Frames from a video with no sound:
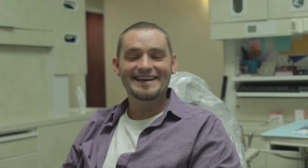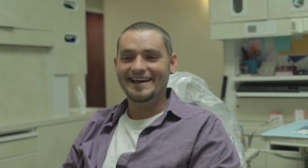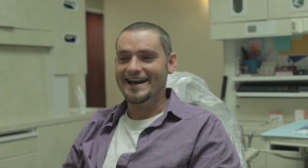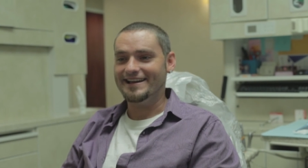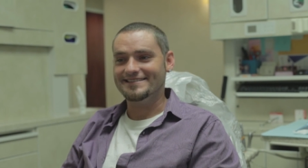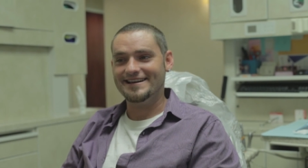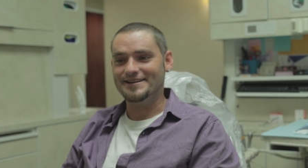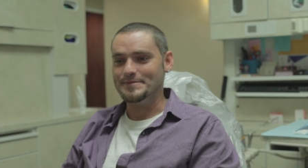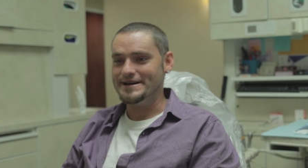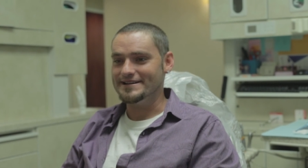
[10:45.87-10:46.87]
I can take
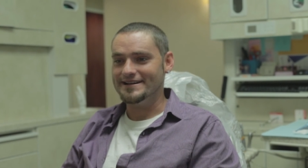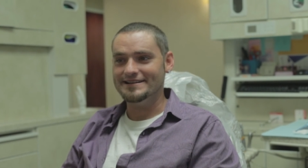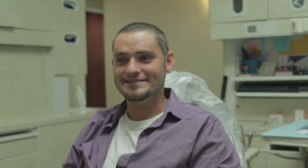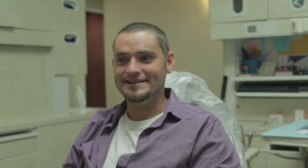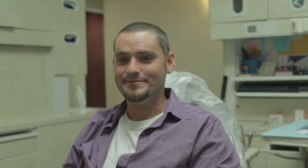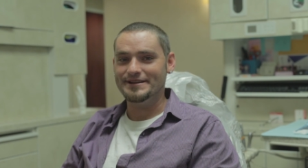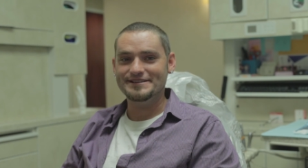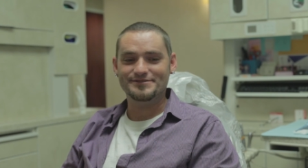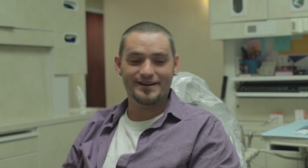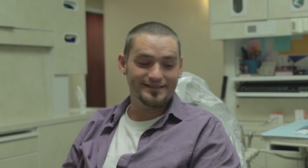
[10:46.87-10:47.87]
him out at nighttime and
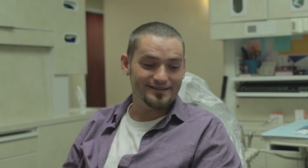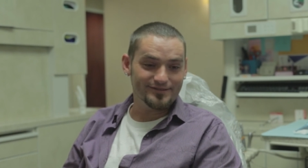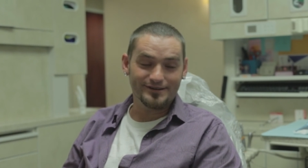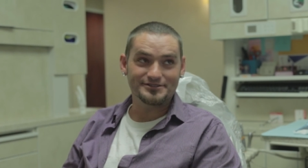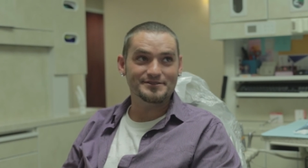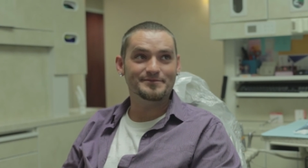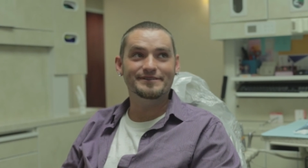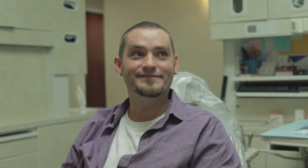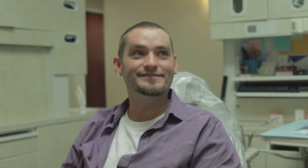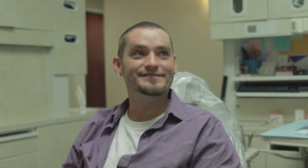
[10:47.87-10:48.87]
he's right there watching
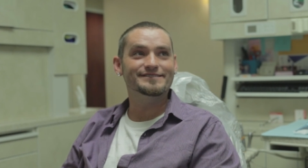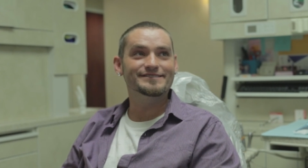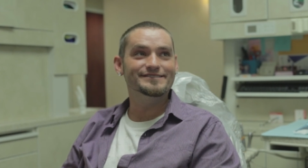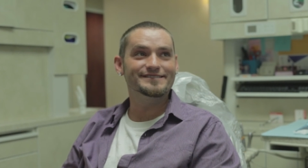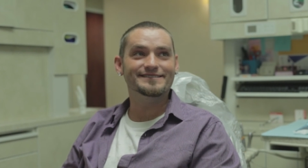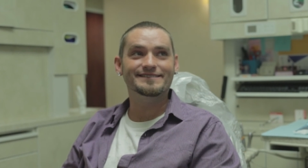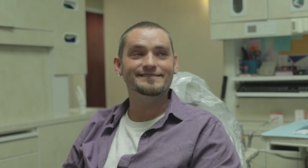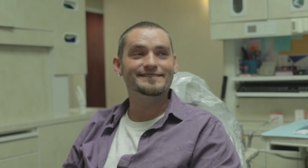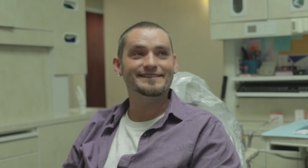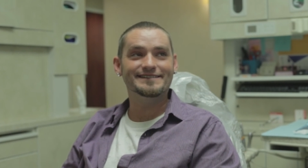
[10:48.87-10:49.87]
me, wanting to look and
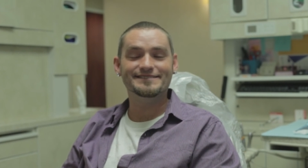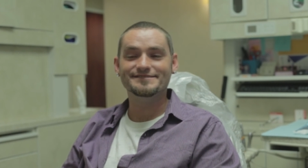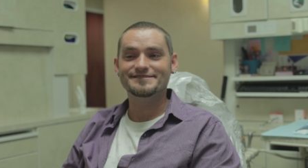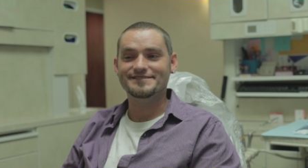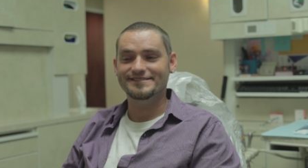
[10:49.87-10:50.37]
everything else.